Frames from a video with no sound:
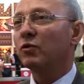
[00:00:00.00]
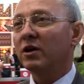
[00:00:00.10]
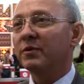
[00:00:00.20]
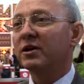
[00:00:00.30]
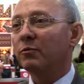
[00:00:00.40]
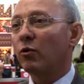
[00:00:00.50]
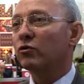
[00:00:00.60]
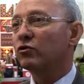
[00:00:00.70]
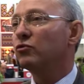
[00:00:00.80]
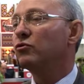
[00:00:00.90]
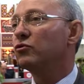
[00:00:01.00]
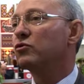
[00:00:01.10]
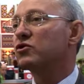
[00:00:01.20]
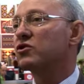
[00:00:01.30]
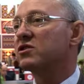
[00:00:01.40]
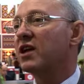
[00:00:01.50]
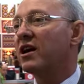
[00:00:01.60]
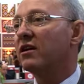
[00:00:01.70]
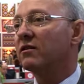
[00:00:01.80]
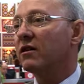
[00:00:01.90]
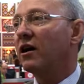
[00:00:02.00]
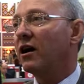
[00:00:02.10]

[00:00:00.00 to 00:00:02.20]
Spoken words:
will be able to sustain.